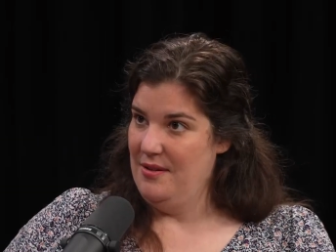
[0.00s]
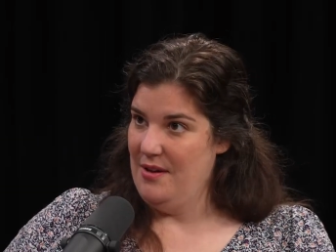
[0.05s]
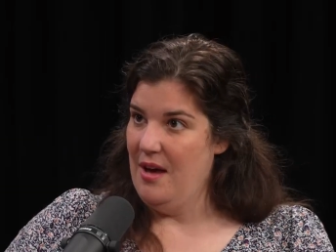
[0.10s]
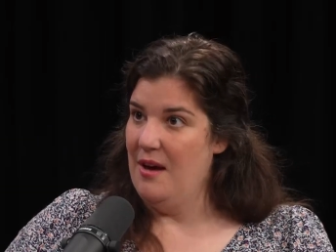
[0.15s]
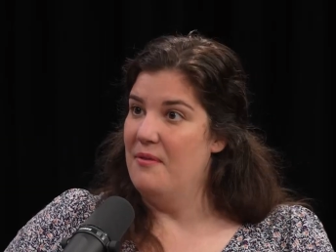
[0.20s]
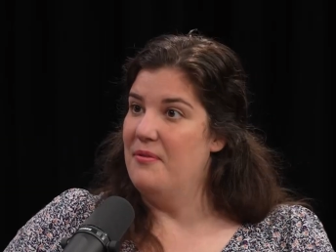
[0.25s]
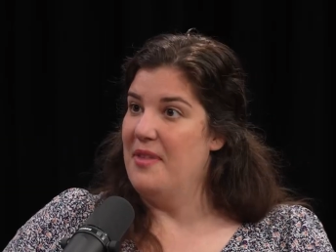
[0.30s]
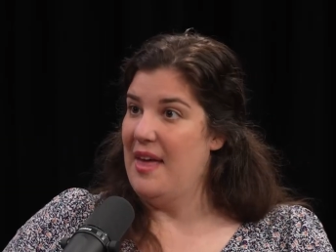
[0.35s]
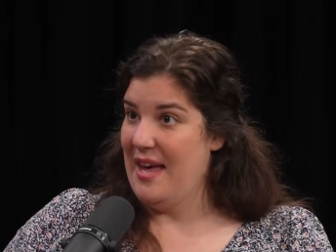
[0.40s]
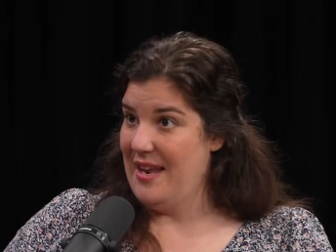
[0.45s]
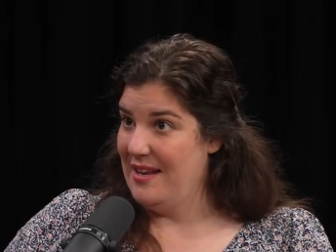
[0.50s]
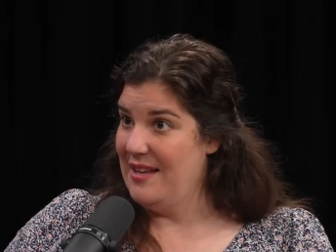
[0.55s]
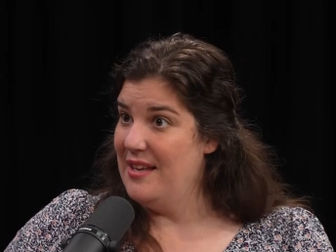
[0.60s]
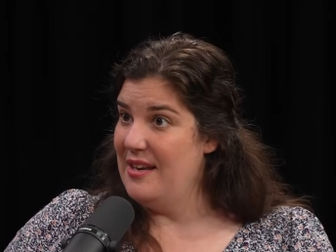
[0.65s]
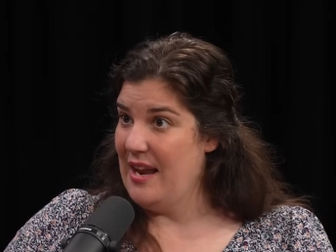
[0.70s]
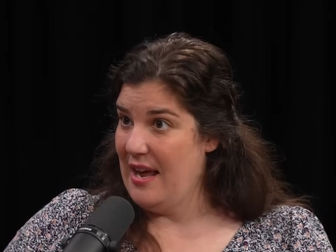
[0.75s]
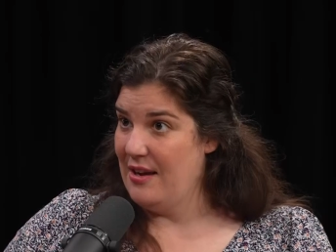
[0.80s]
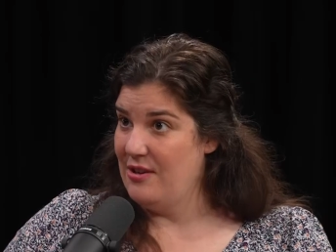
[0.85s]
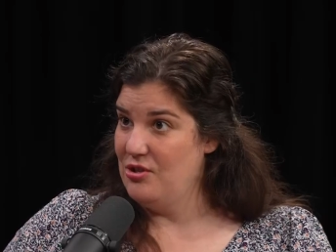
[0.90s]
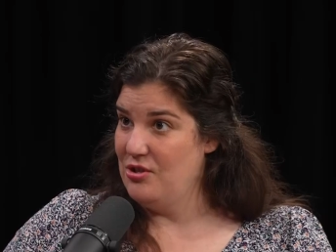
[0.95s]
of that
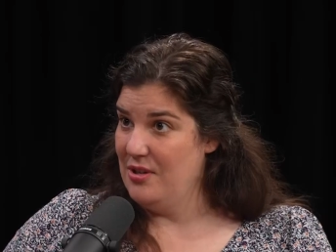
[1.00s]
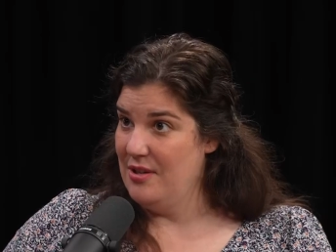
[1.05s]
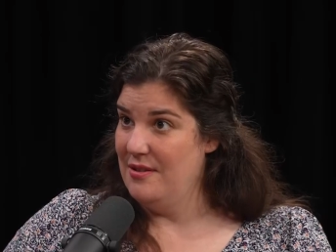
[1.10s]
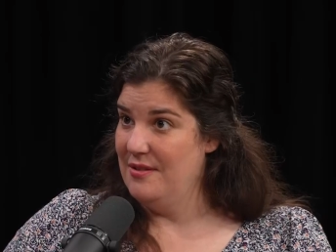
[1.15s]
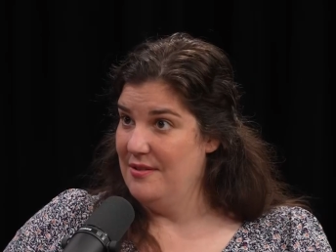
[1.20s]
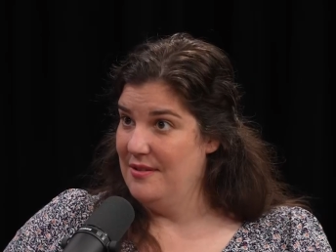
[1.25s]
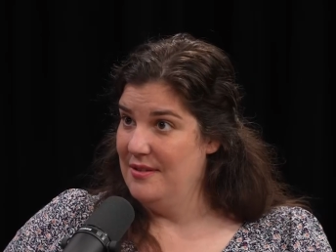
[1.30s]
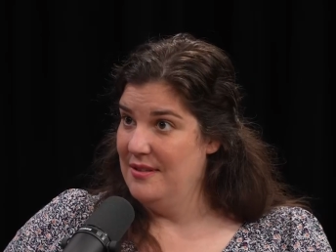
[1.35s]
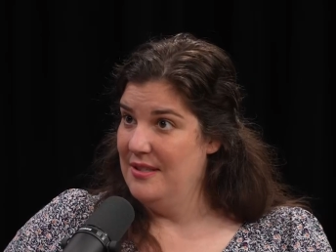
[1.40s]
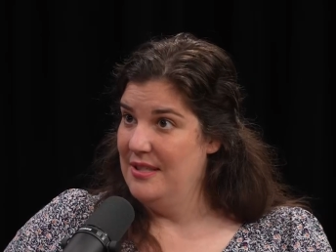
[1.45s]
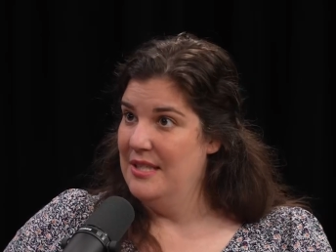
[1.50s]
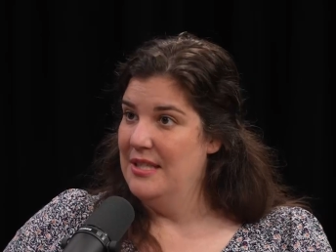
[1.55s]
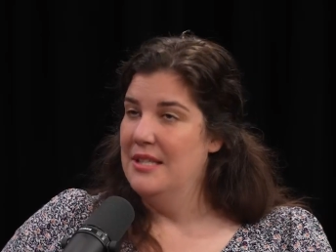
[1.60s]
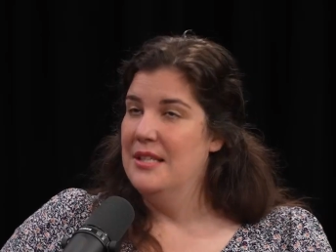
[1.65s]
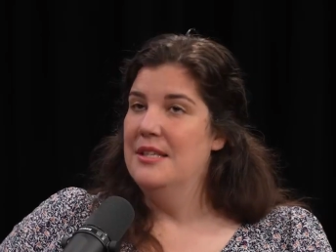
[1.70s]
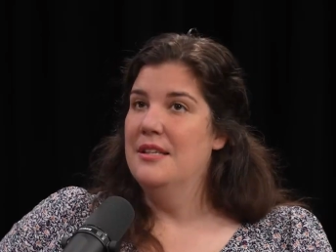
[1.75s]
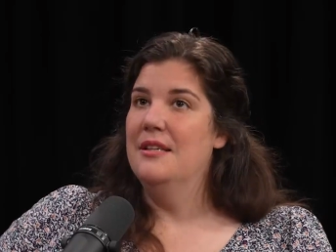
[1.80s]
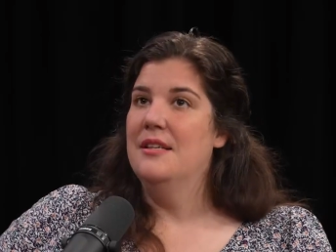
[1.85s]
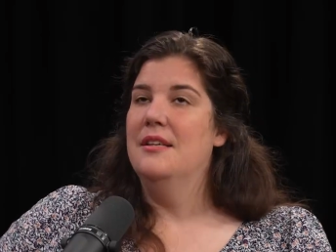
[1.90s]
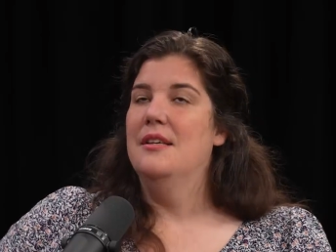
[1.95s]
connection.
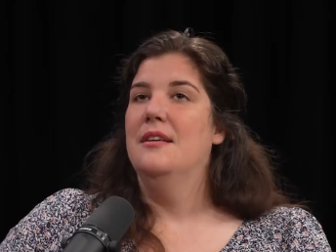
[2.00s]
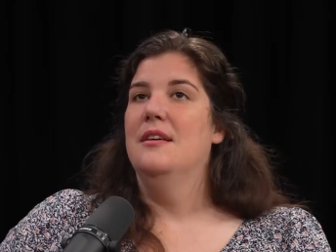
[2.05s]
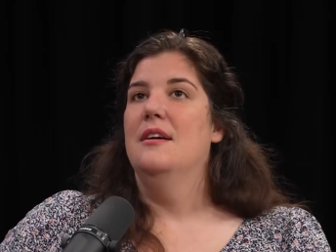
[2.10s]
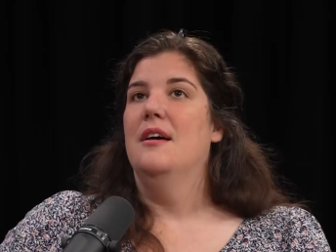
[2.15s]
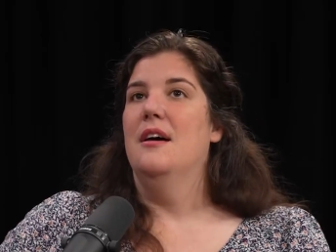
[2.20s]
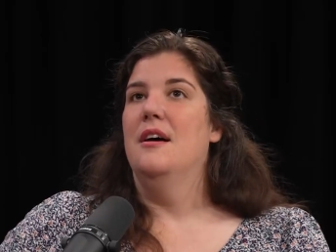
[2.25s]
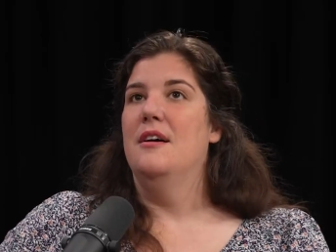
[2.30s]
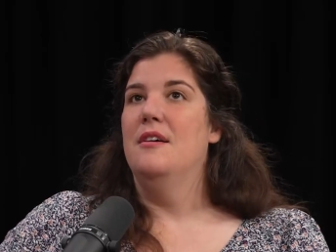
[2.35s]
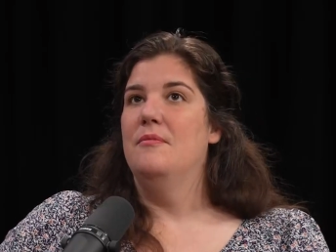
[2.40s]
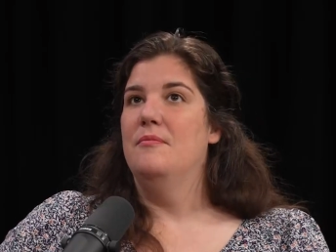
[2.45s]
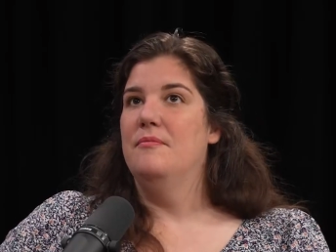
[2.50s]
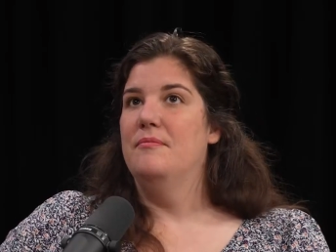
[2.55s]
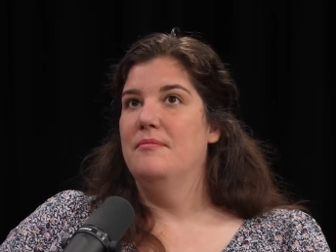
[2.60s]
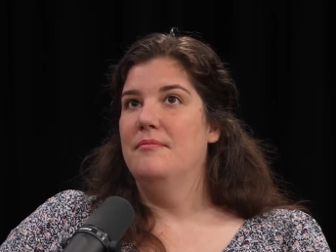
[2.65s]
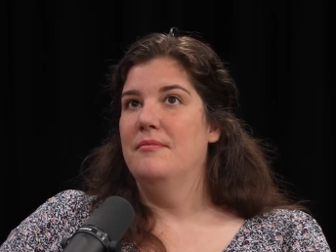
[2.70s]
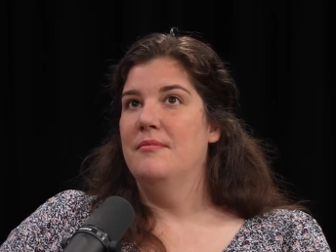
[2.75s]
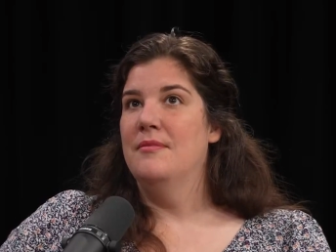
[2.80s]
Mm-hmm.